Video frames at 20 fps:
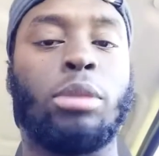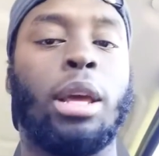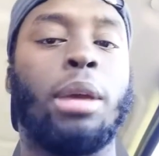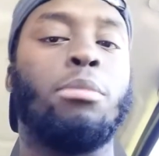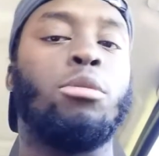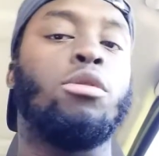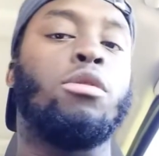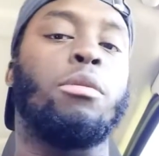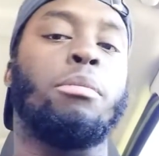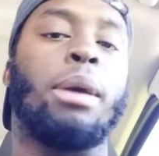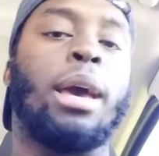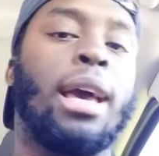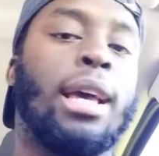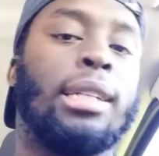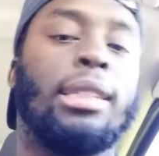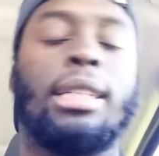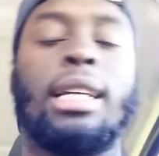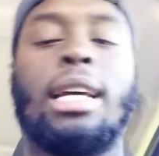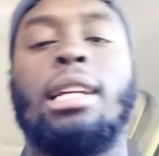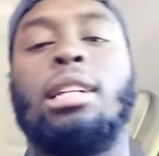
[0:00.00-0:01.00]
They moving
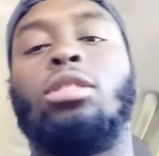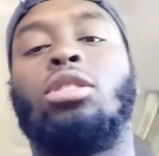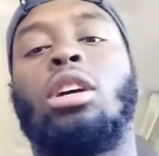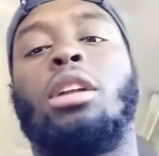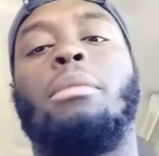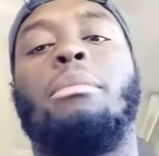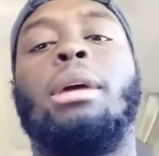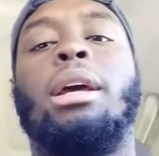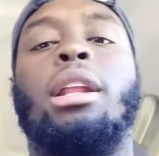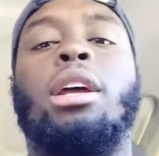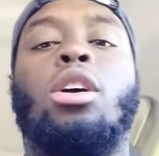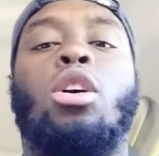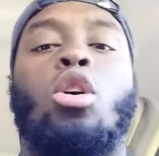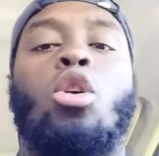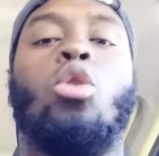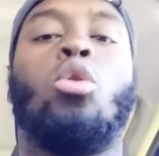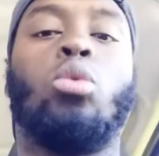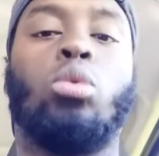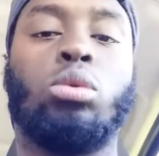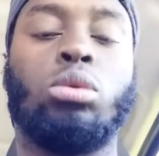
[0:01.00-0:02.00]
past that and trying to make their
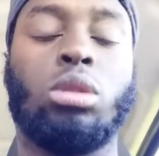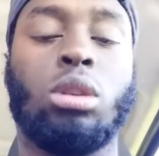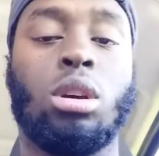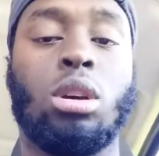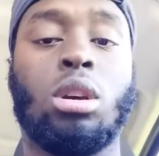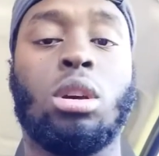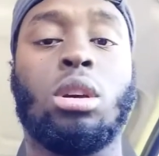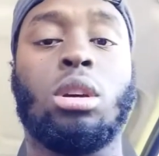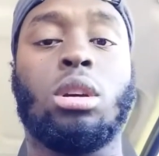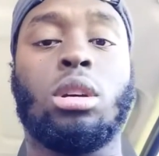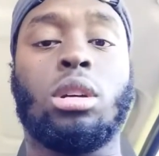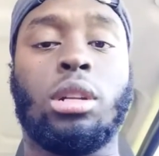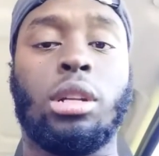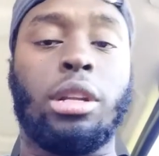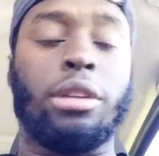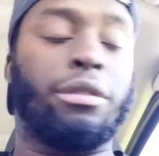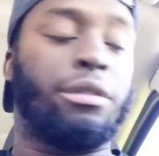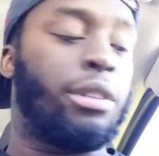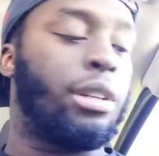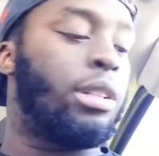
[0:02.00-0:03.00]
own
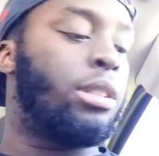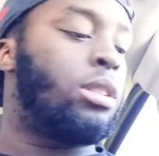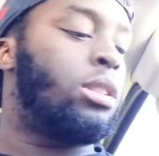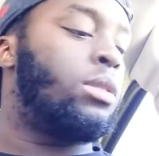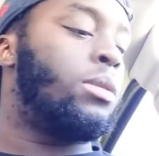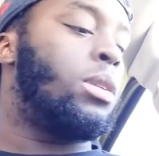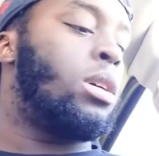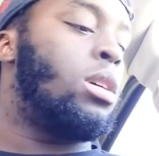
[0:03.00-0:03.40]
defense.